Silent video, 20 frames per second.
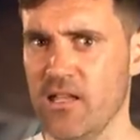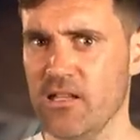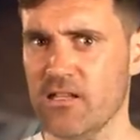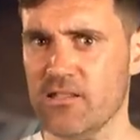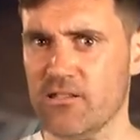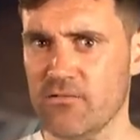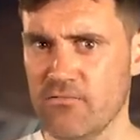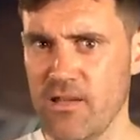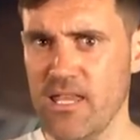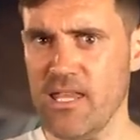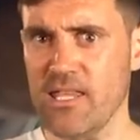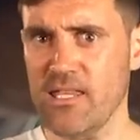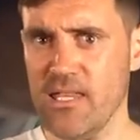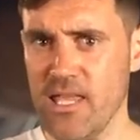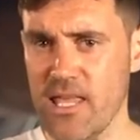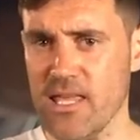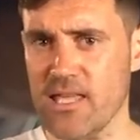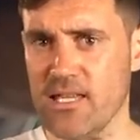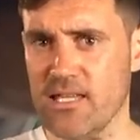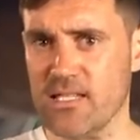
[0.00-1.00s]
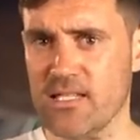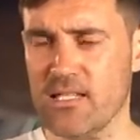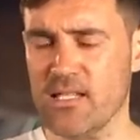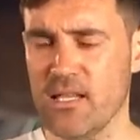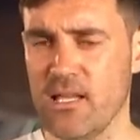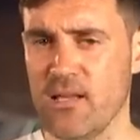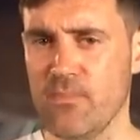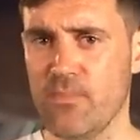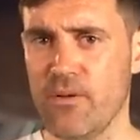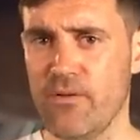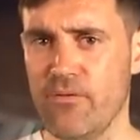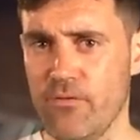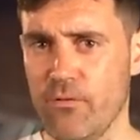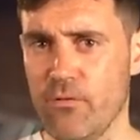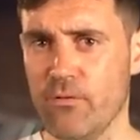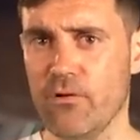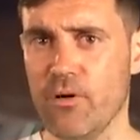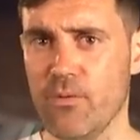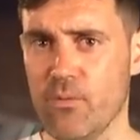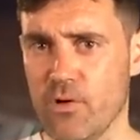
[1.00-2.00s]
three years
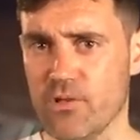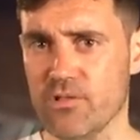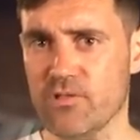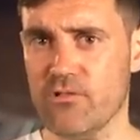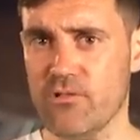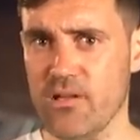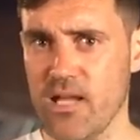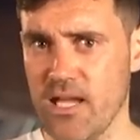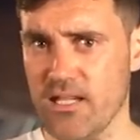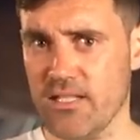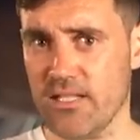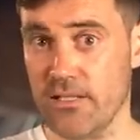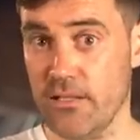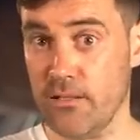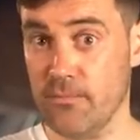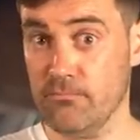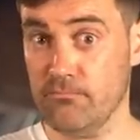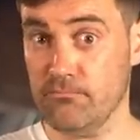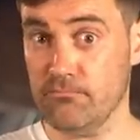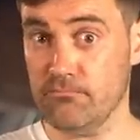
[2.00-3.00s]
before it was created.